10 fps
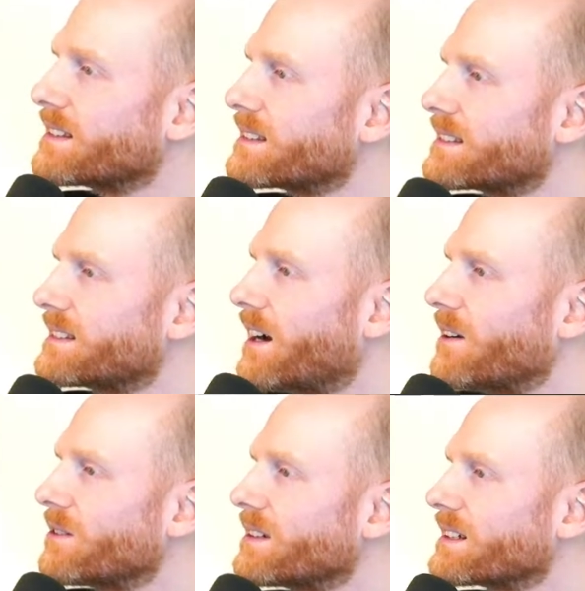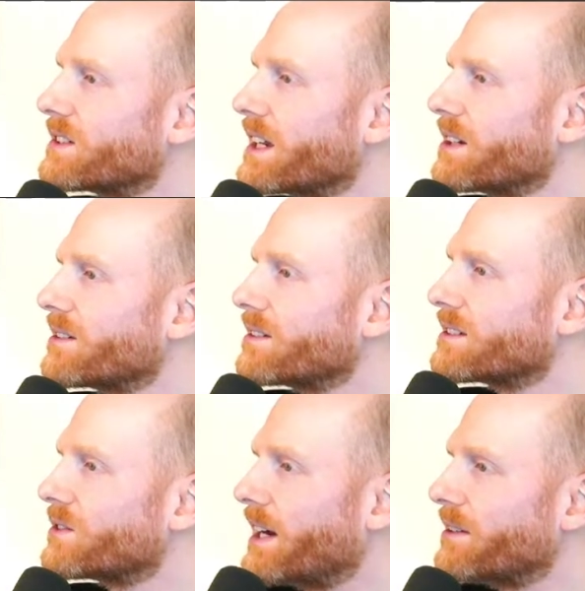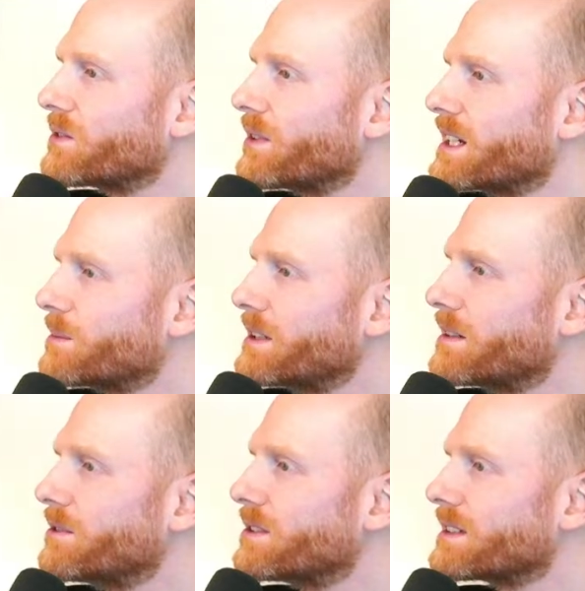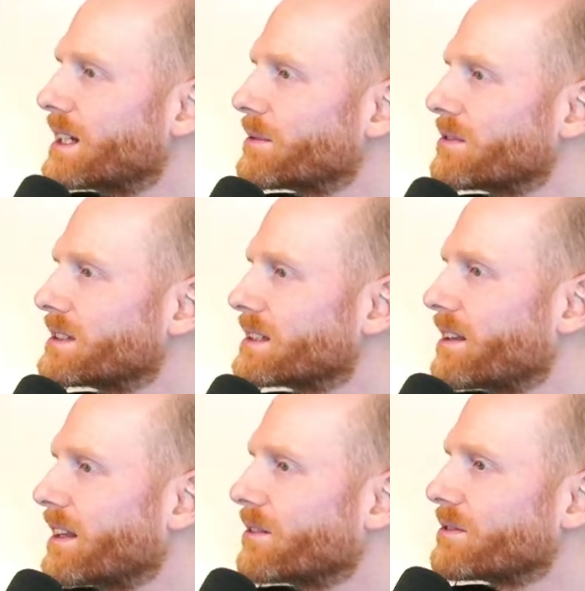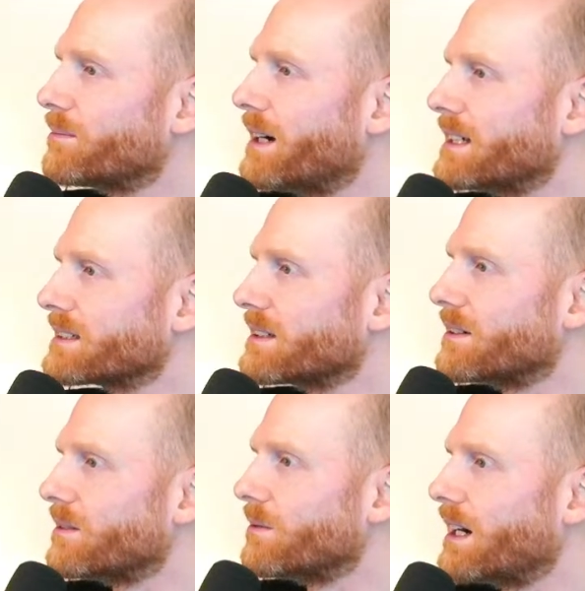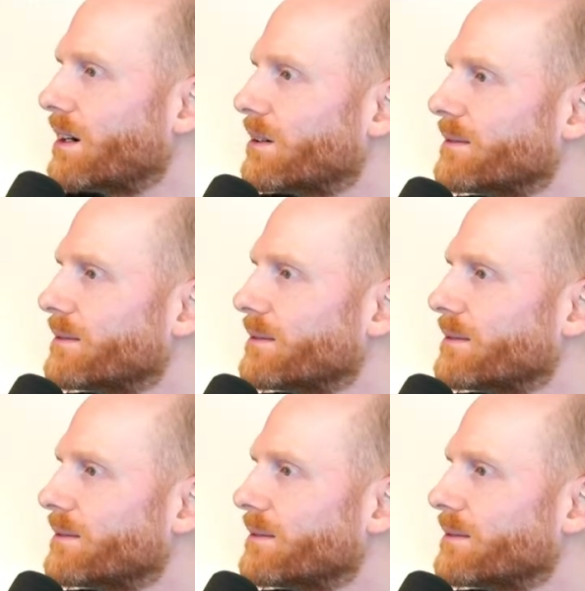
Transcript: Downloading genuine drivers for HP computers and laptops is a thing of the past now. Wow.